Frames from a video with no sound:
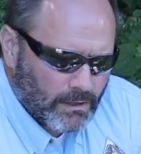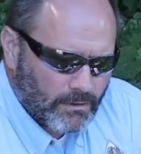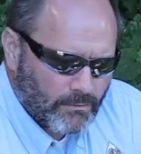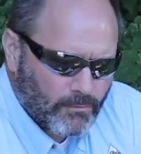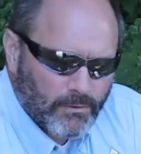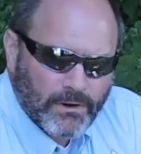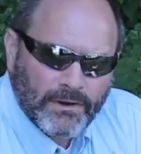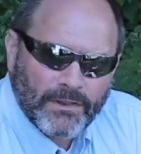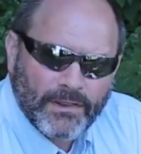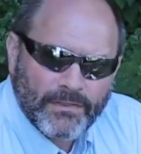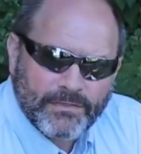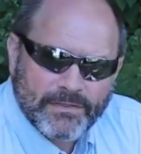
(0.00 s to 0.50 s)

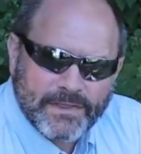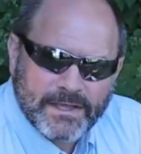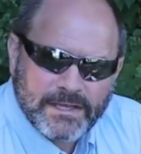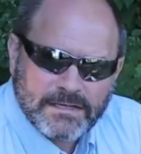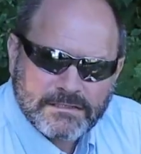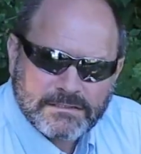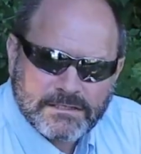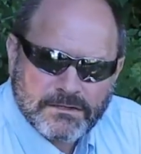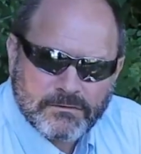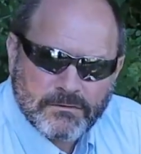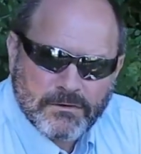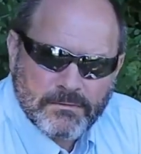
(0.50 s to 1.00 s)
one of the
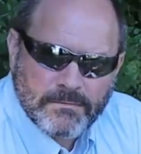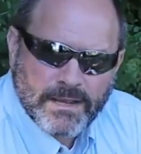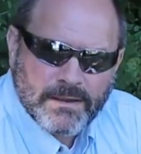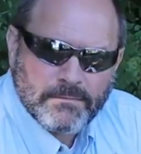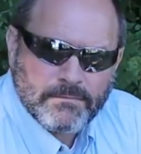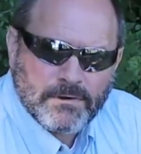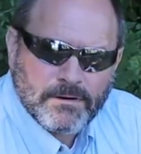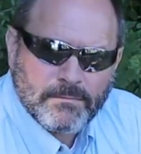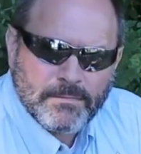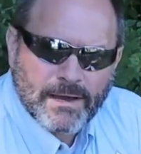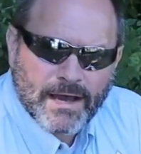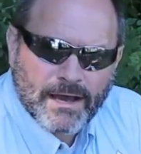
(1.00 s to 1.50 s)
things to
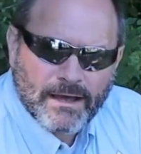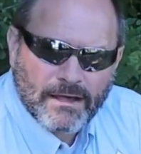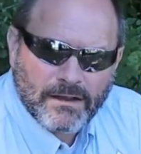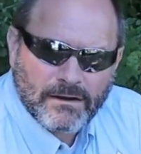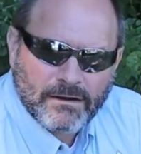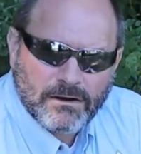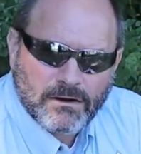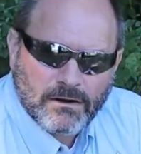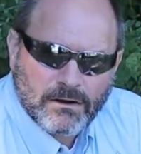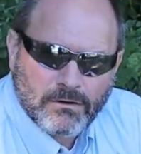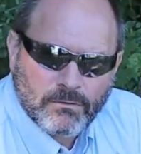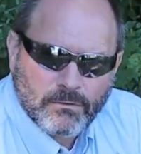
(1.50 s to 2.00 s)
remember about
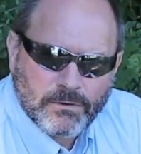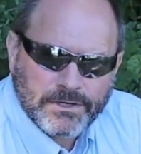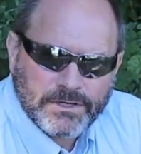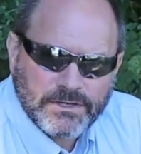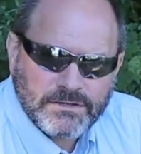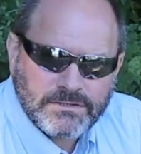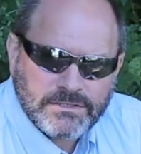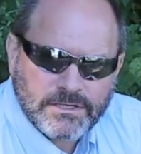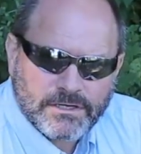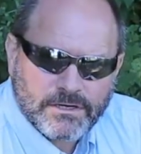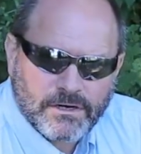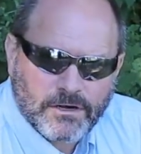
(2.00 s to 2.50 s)
when
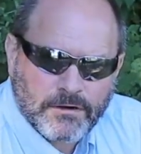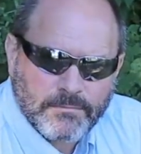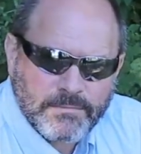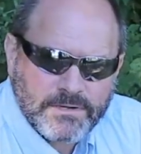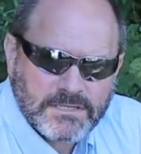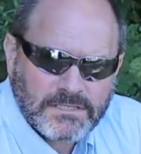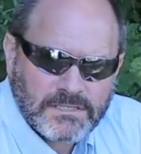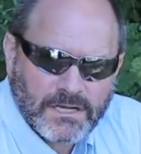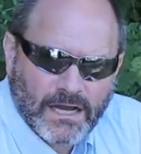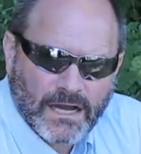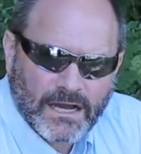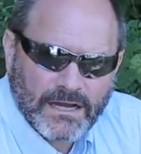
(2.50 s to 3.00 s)
using
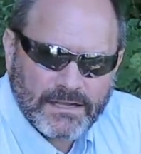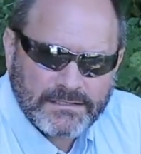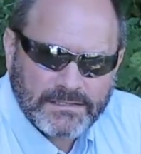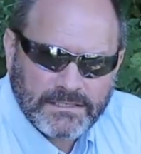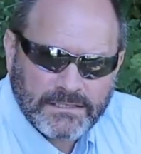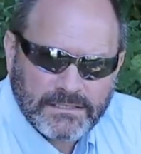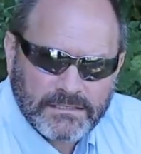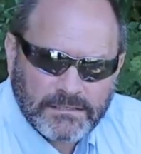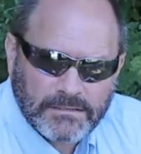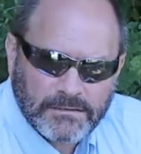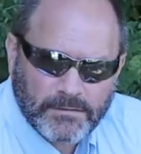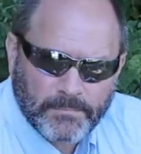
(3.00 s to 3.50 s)
herbicides
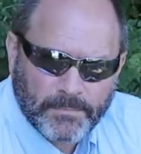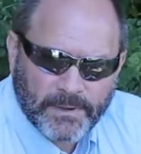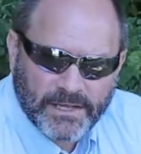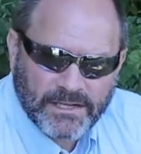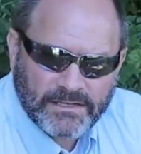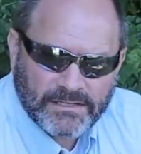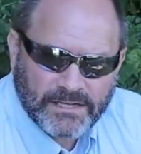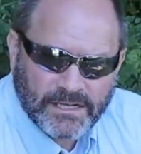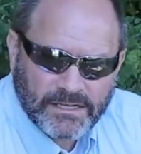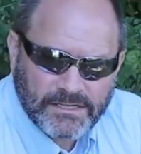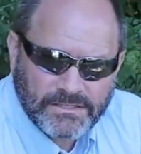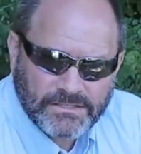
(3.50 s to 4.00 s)
is pay
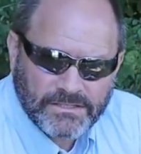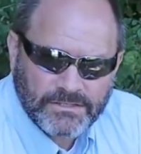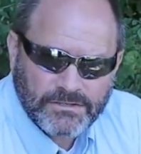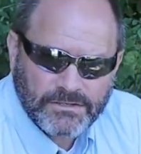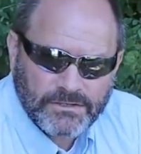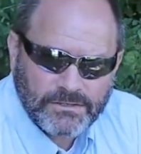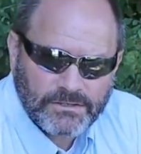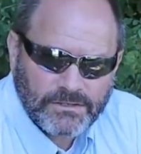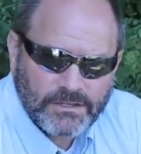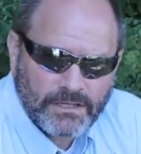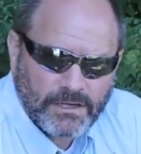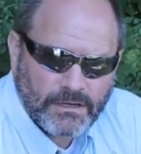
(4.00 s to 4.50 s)
attention
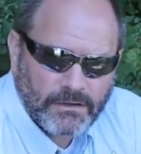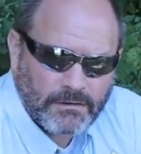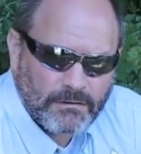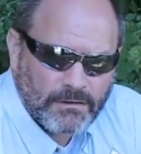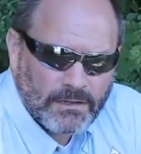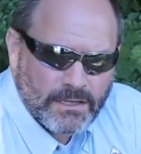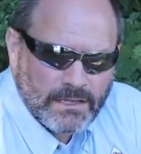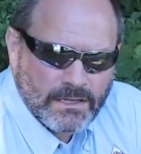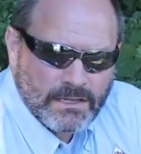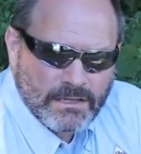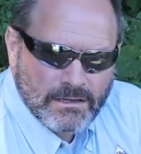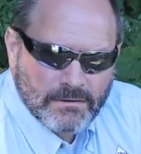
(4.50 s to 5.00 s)
to the
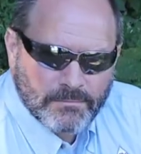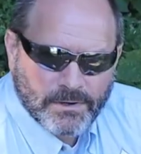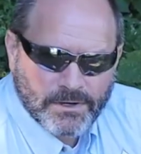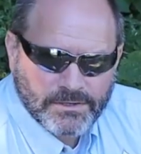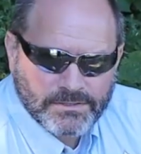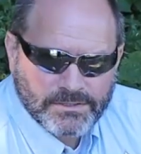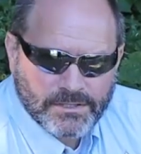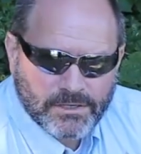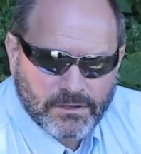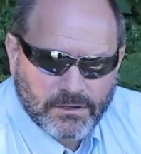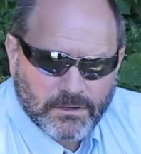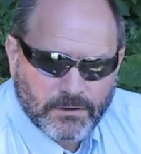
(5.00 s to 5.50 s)

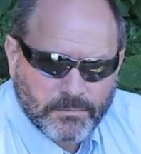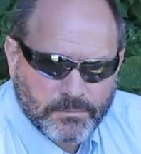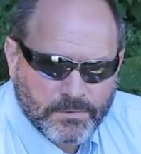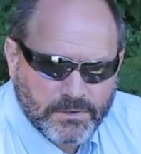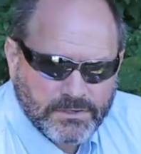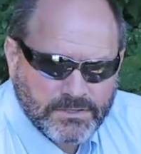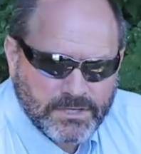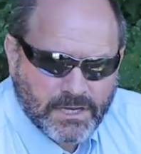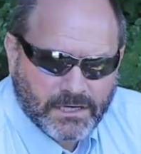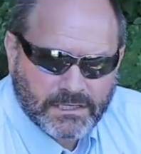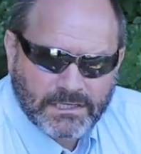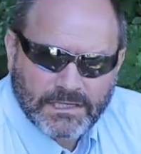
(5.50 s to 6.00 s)
personal
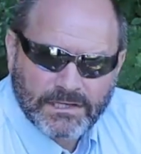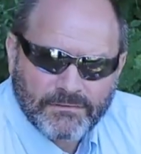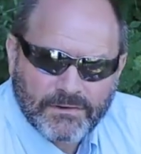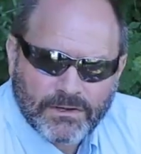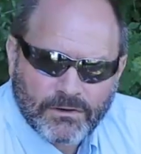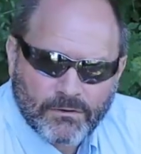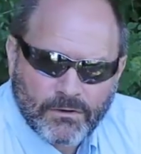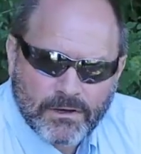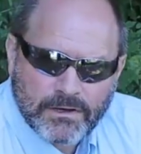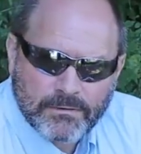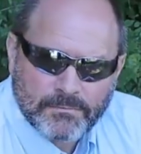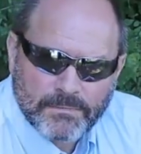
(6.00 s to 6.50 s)
protective
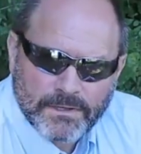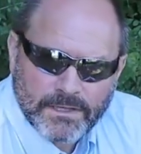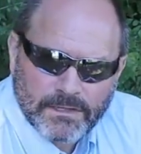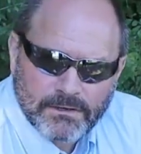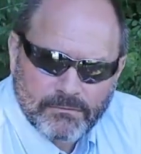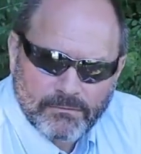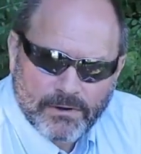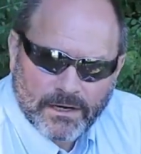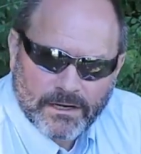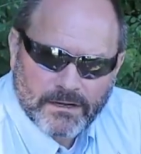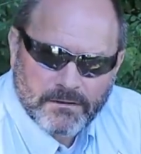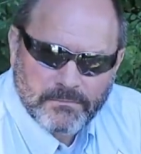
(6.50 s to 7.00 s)

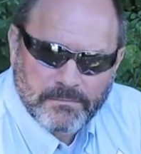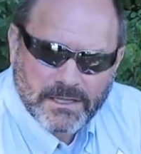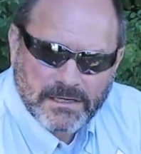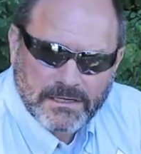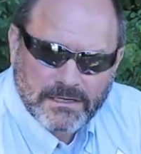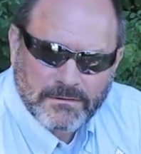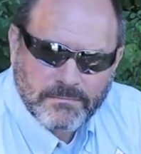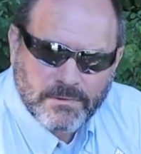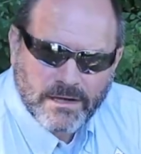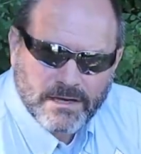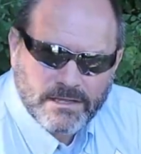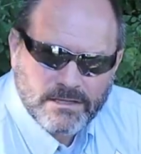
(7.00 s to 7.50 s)
equipment
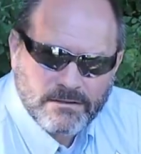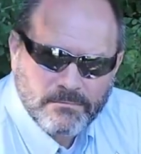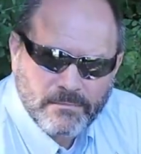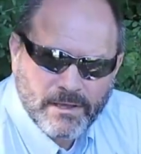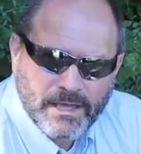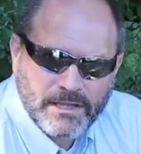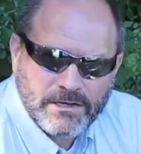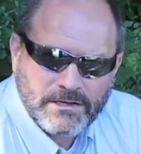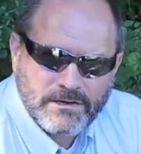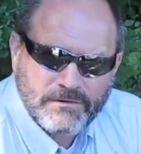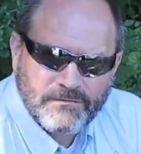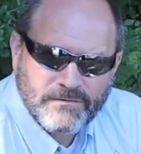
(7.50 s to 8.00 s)
recommended by the
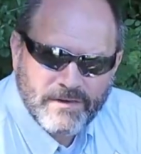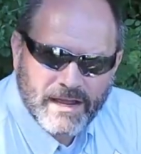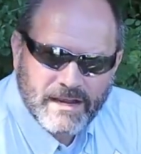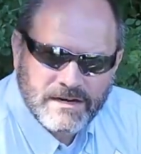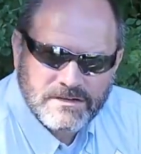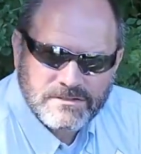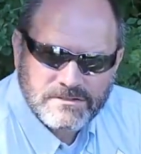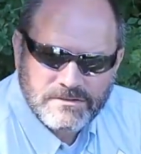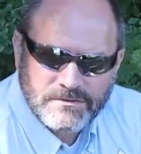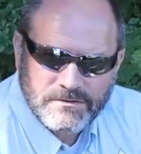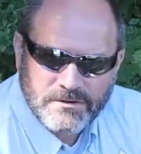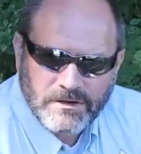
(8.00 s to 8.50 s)

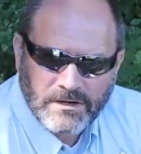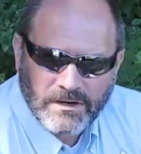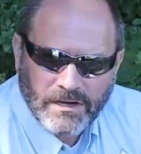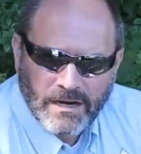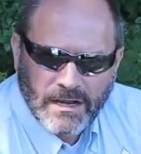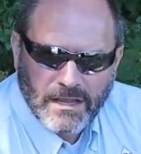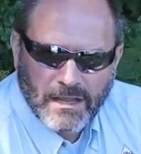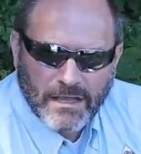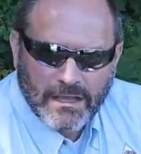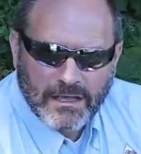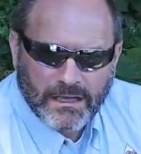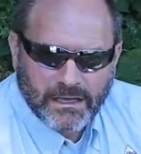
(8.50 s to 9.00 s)
manufacturer.
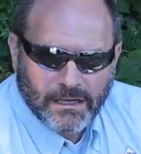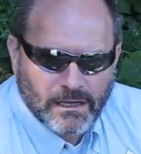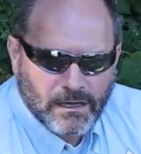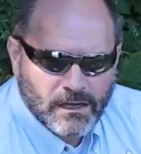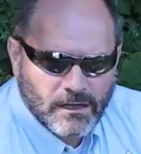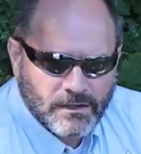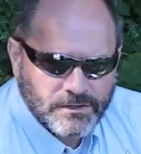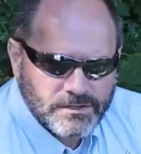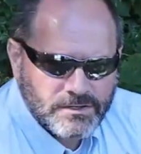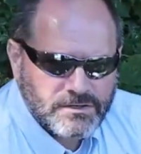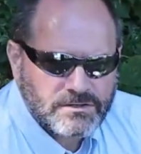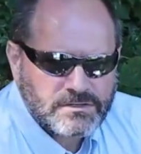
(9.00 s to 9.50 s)

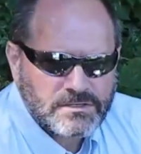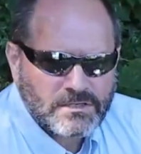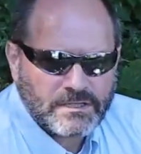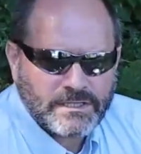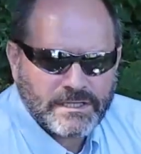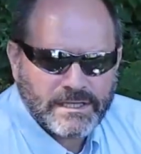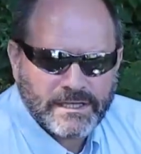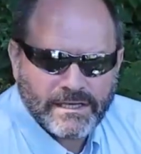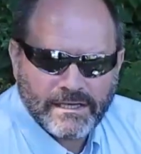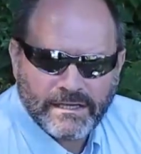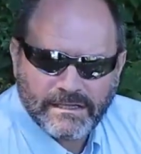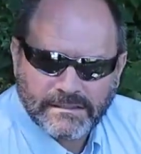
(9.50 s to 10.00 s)

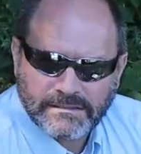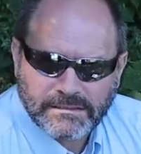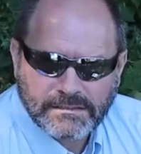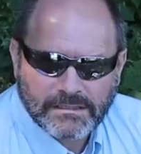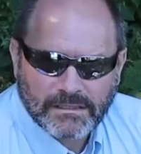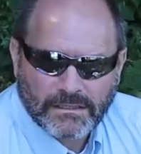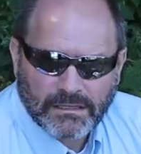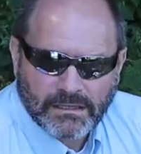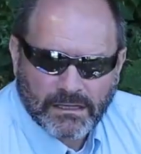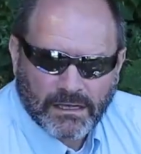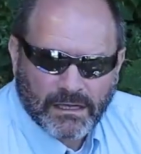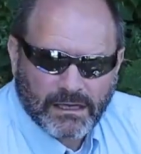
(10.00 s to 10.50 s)
Usually
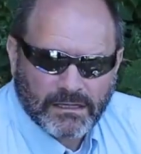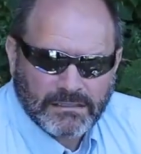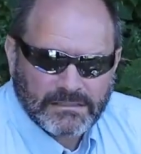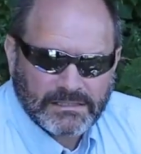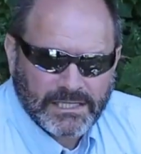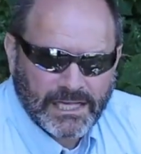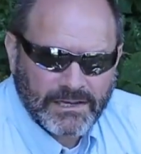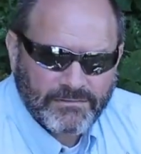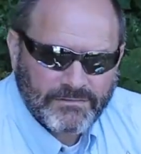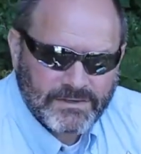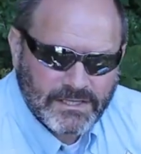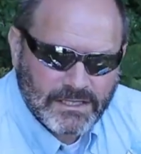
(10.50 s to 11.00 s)
it's
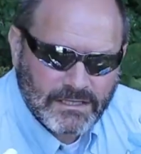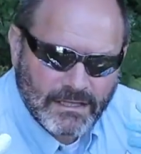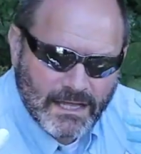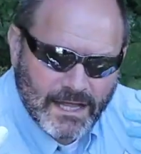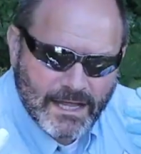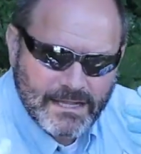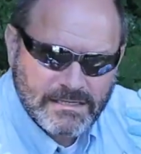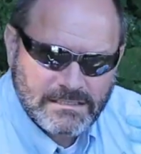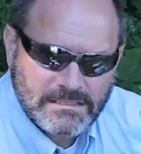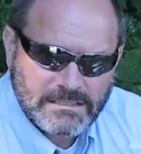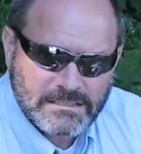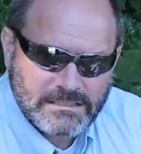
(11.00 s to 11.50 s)
safety
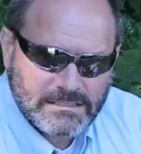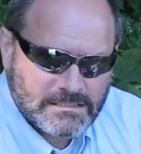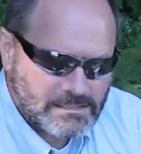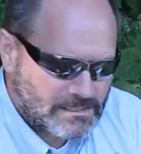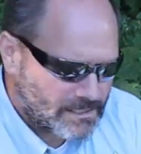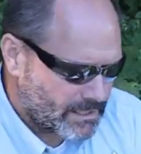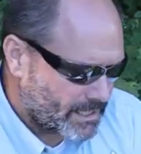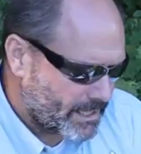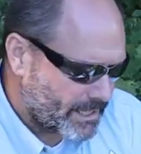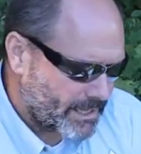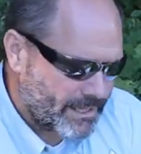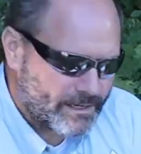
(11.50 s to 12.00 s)

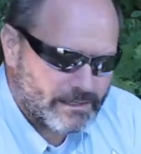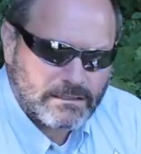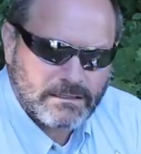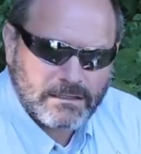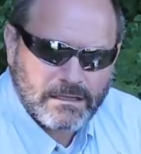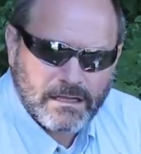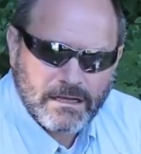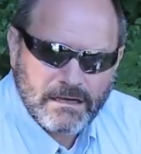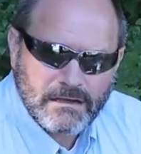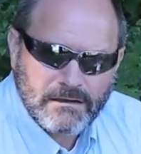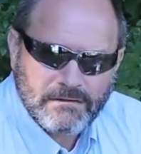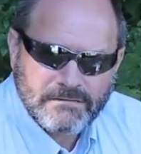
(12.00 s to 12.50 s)
glasses and
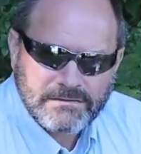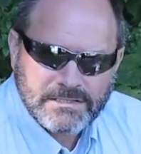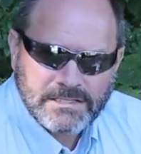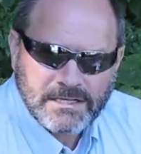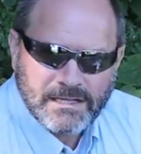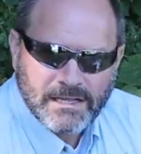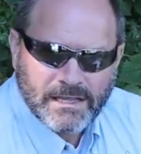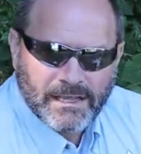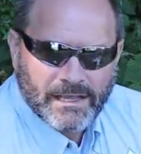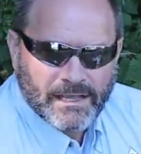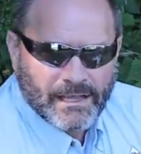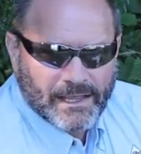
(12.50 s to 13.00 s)
gloves,
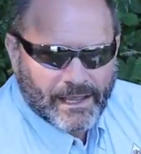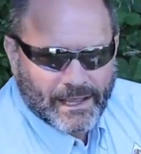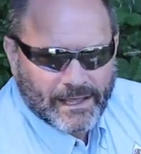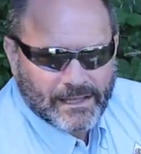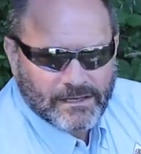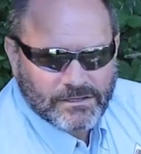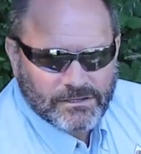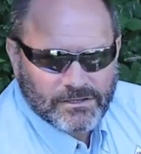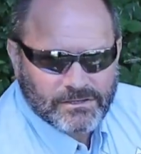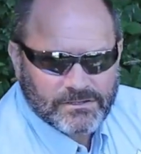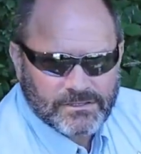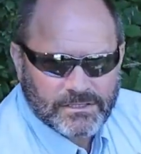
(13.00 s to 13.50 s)

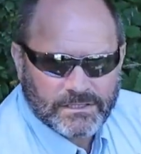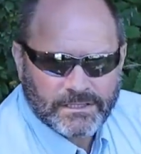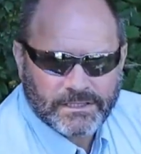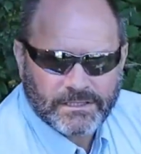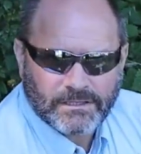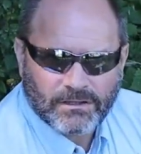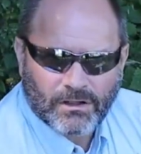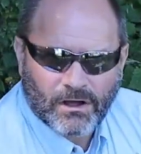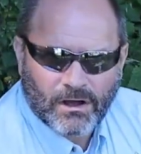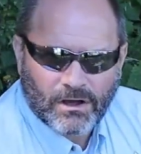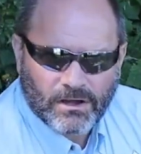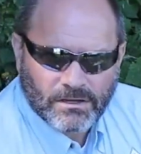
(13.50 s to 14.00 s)
and usually
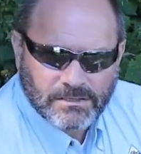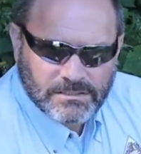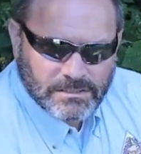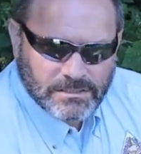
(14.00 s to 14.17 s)
long